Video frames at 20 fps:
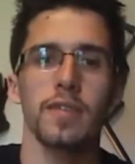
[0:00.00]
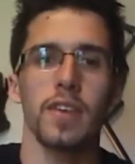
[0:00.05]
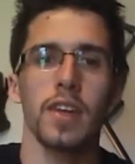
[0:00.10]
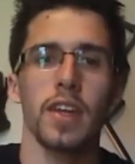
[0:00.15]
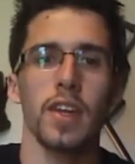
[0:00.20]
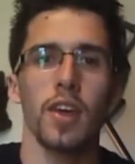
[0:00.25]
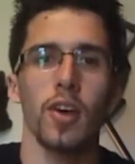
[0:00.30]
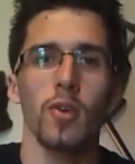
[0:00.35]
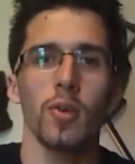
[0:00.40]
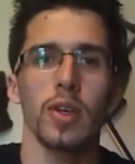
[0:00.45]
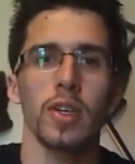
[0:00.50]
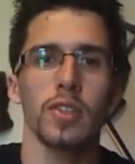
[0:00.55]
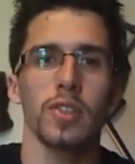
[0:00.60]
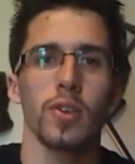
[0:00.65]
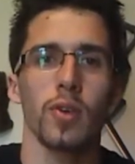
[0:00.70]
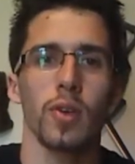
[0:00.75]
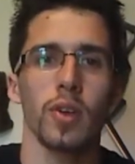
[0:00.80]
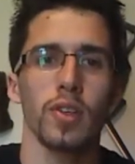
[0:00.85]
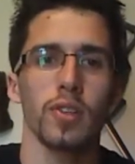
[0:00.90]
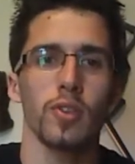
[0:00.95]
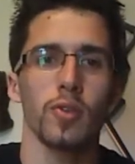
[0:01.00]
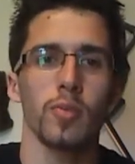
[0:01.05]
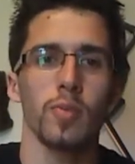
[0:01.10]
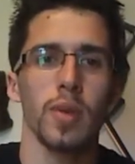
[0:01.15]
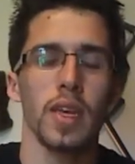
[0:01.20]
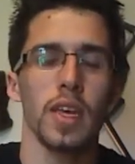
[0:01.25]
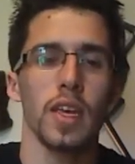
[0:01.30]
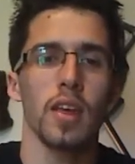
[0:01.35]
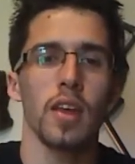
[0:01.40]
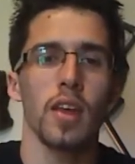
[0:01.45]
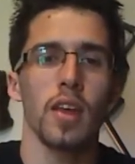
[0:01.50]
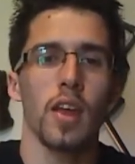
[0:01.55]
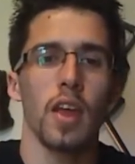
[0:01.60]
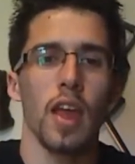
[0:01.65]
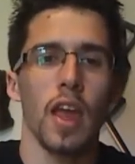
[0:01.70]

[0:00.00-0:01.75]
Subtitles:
video is going to be